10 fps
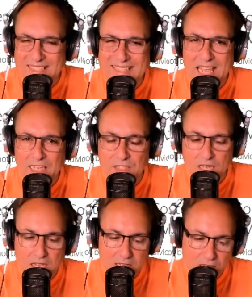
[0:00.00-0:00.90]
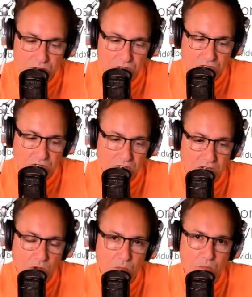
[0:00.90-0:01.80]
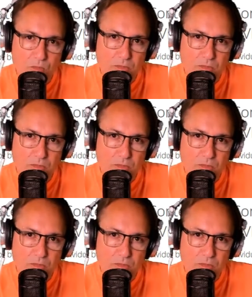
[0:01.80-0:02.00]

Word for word: But it's nice because you said, you know,